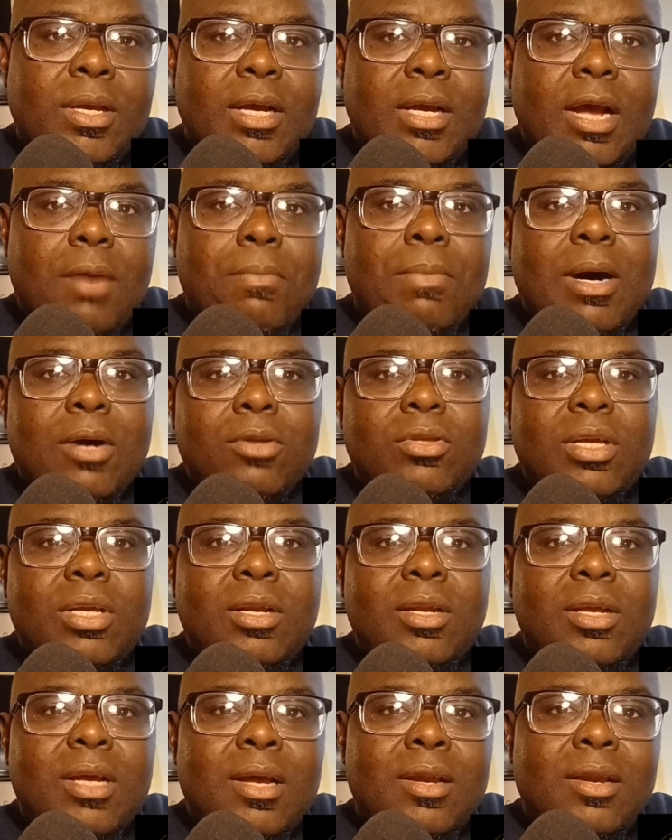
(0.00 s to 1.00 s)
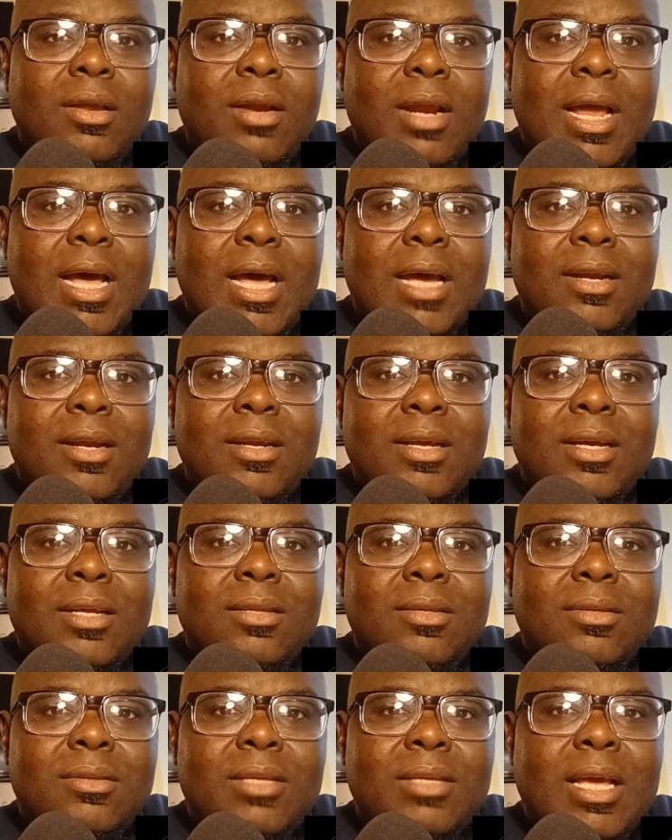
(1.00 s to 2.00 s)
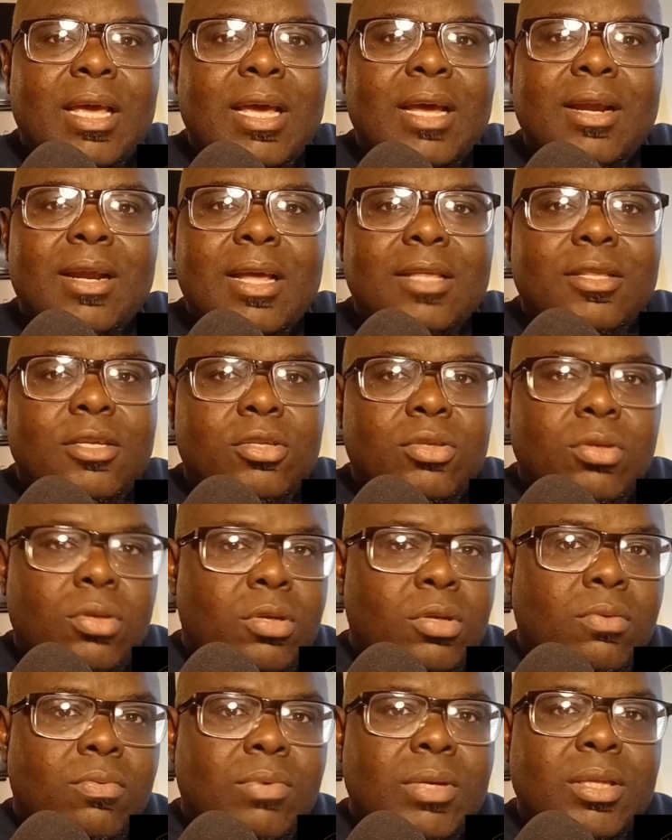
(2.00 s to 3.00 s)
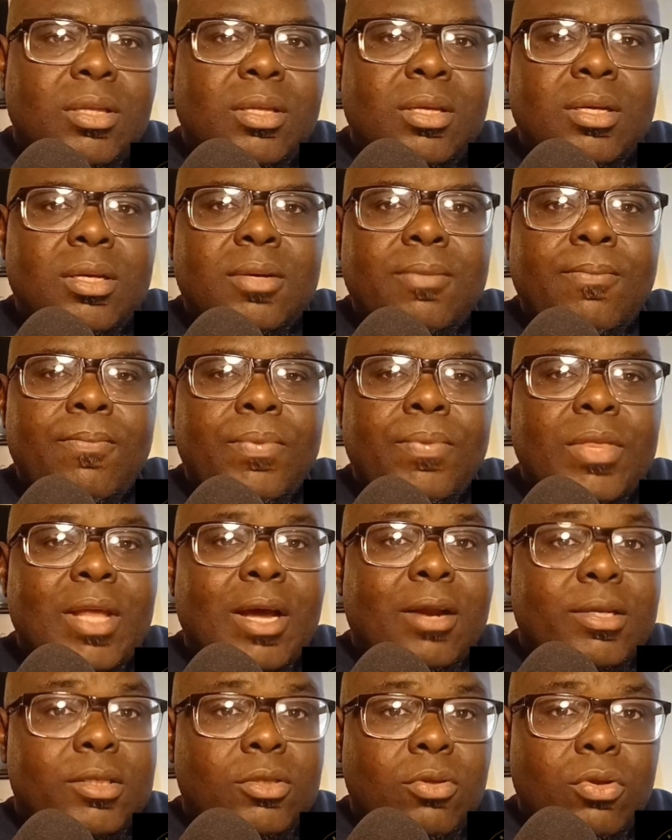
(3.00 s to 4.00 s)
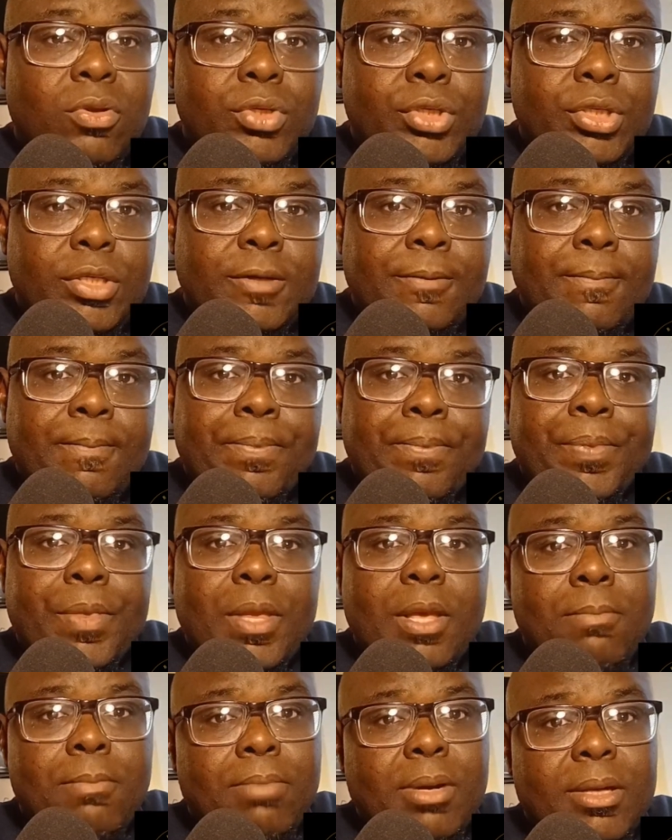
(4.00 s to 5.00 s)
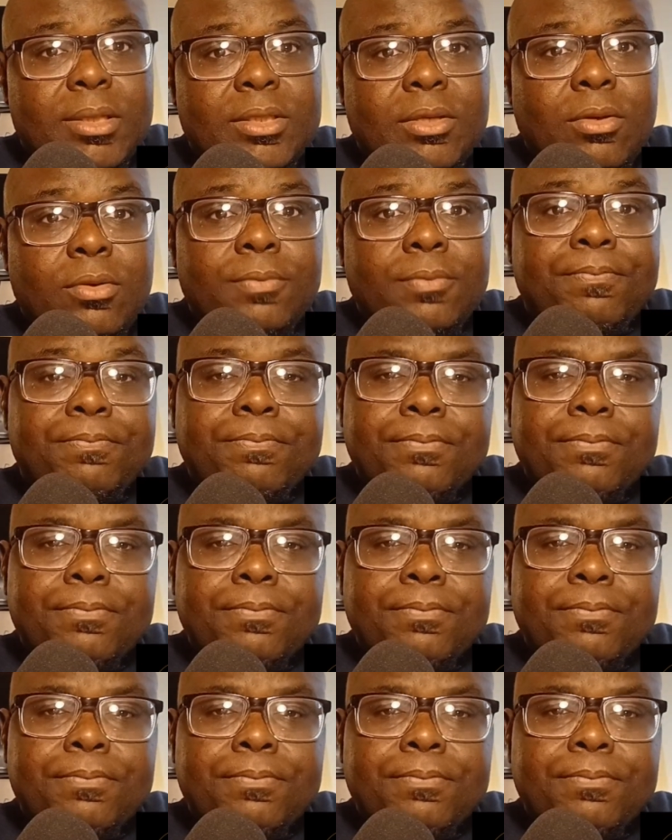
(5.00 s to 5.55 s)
come out and underline that they had nothing to do with that resolution in Brussels.